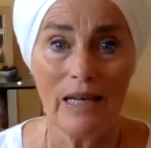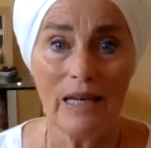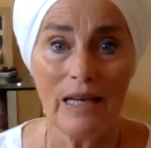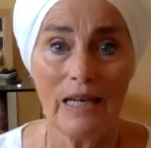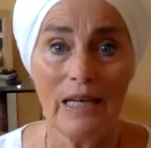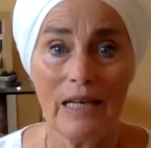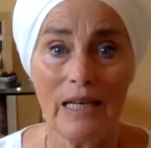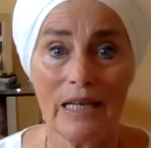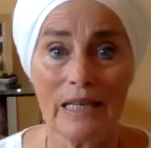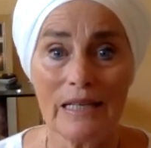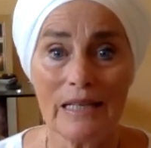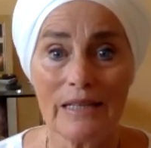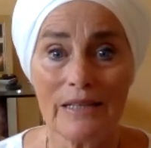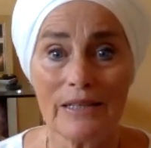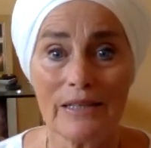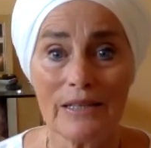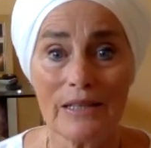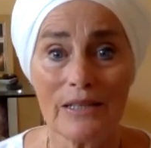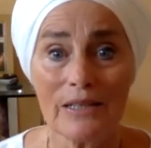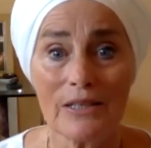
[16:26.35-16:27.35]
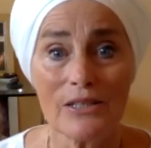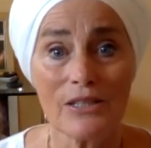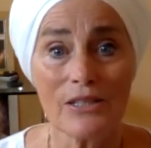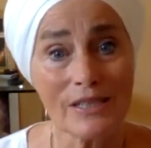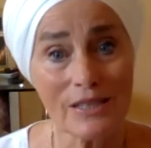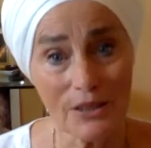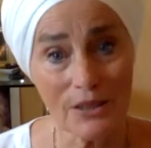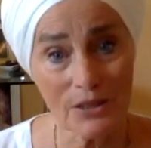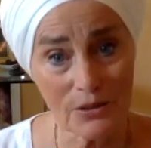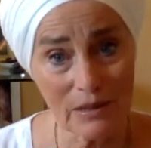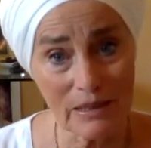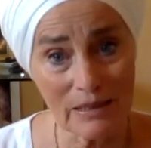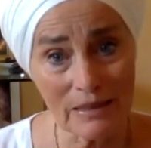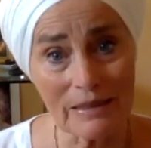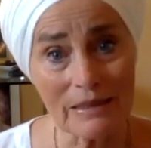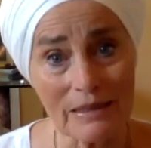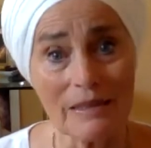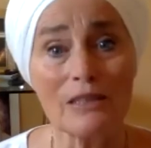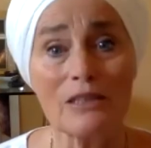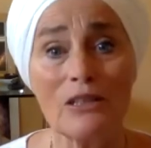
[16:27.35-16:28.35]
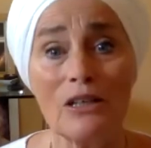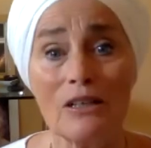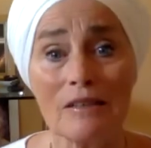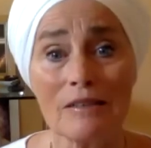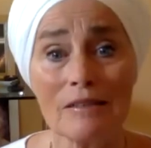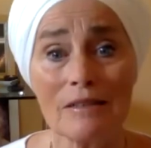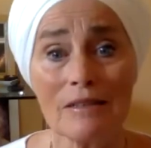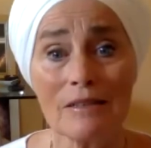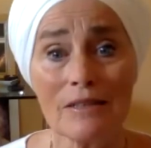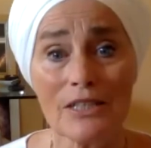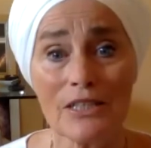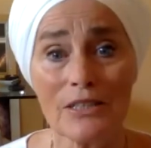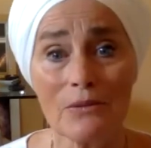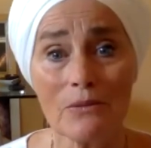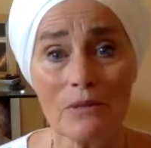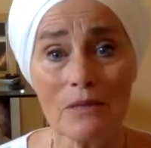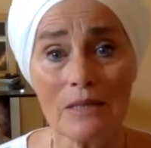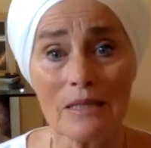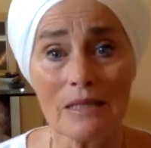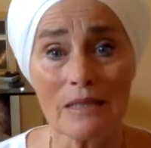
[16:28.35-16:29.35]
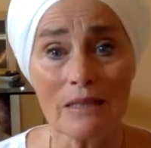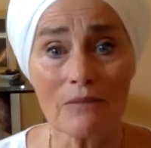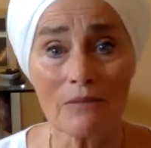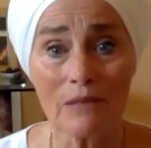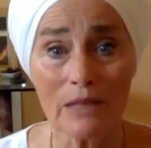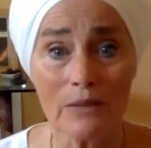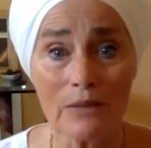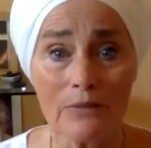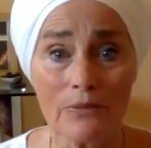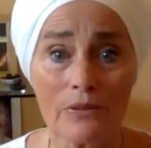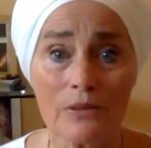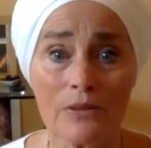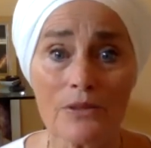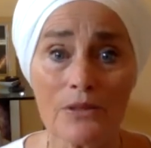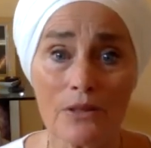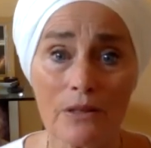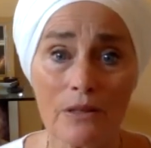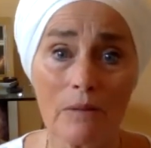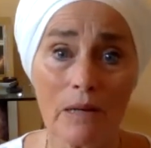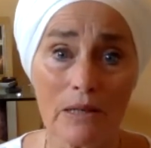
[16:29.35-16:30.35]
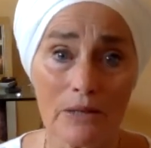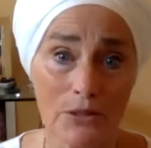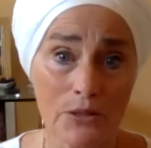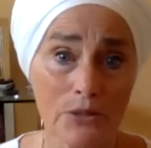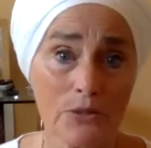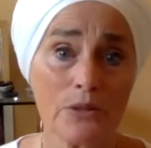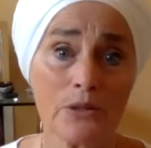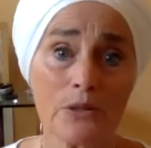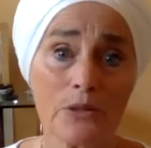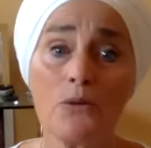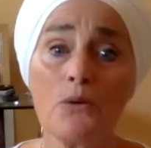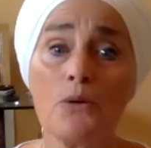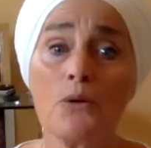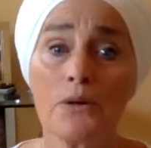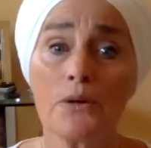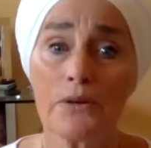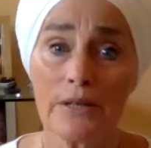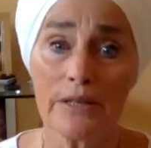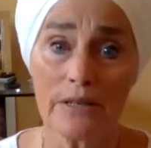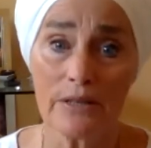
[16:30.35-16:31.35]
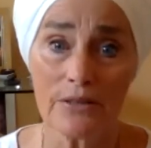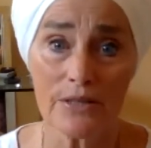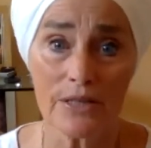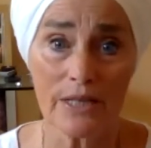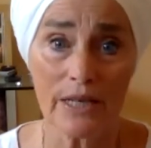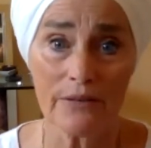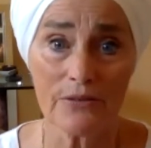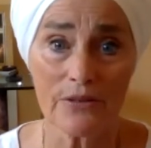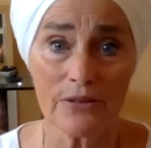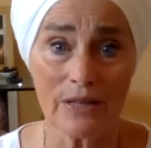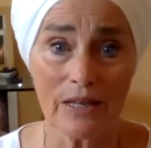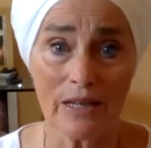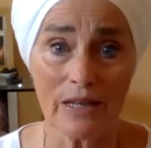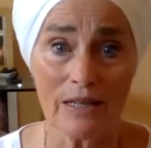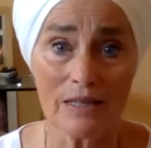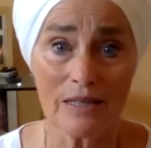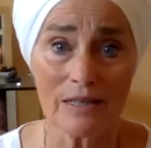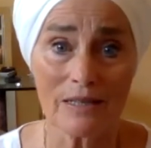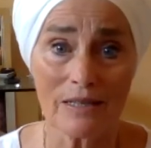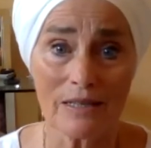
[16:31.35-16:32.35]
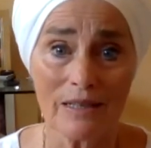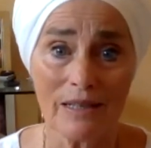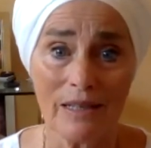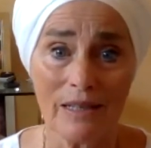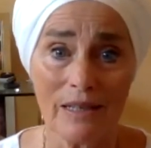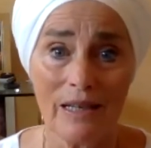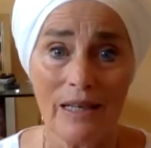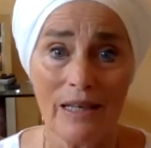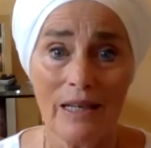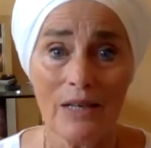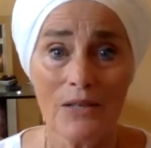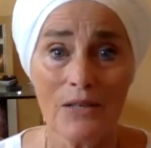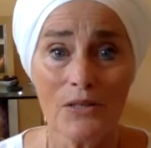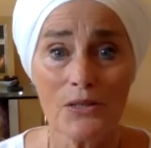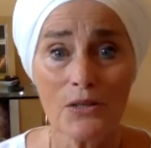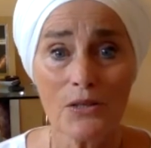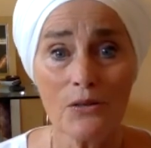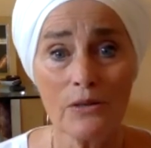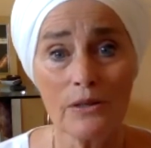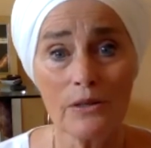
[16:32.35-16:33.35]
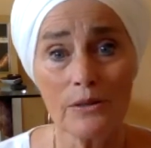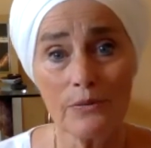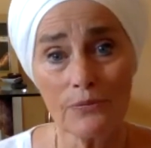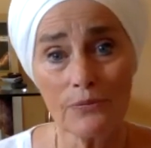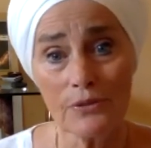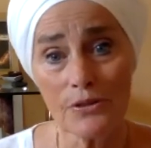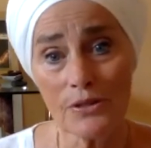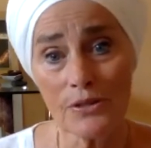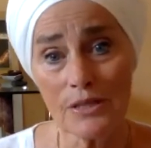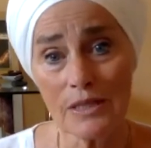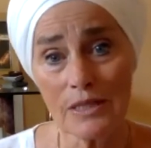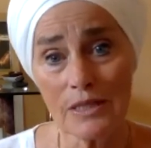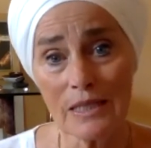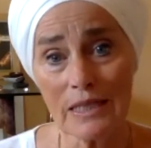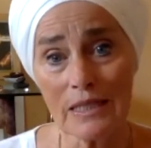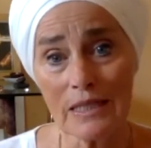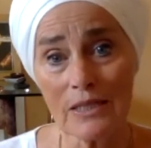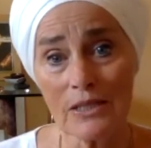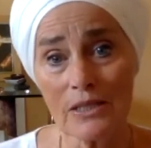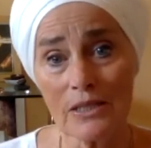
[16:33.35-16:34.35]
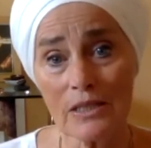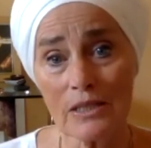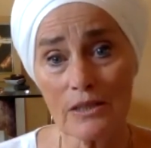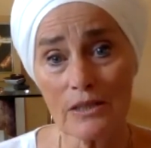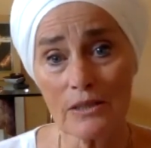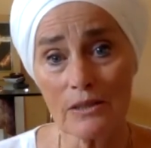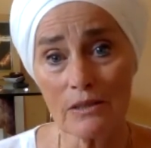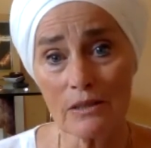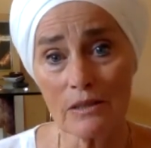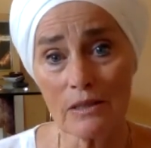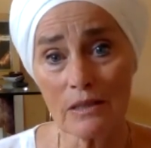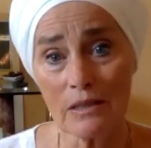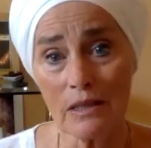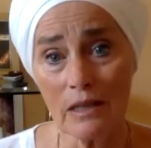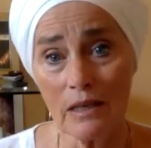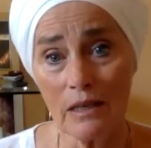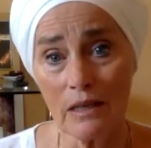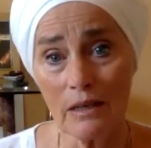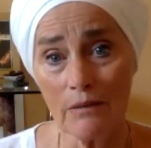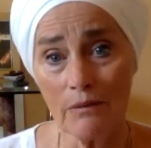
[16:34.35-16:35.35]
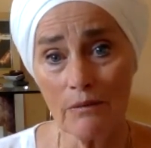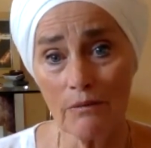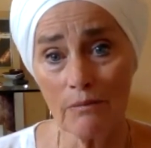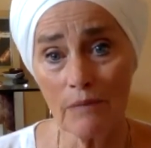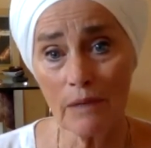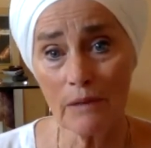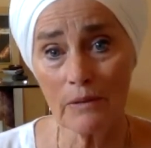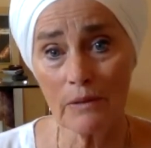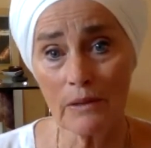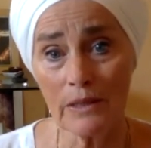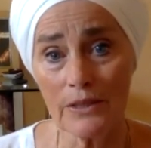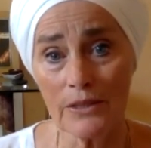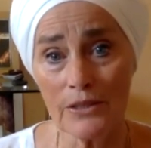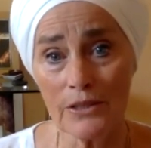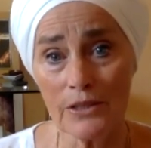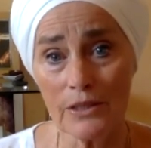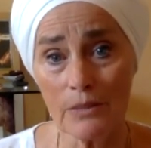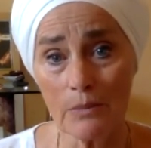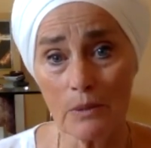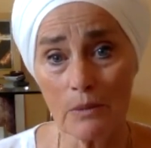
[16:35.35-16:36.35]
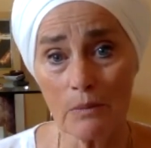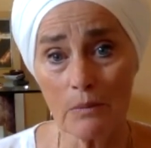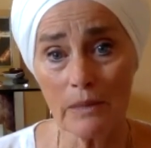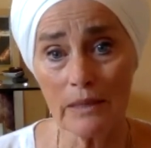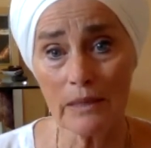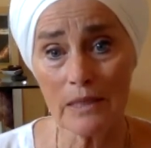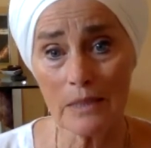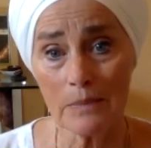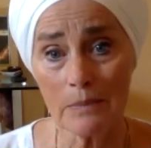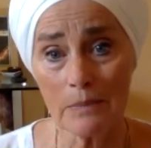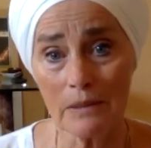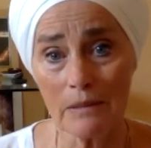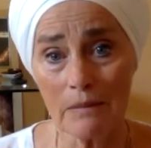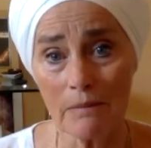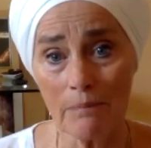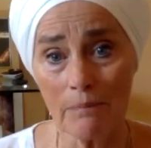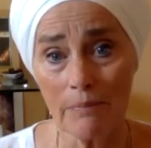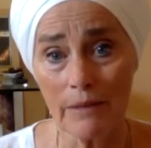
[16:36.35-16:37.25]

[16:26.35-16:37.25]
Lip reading: And she stuck around a little longer. She was around for about 2.25 years after that. So in the first 6 years of my relationship with my husband,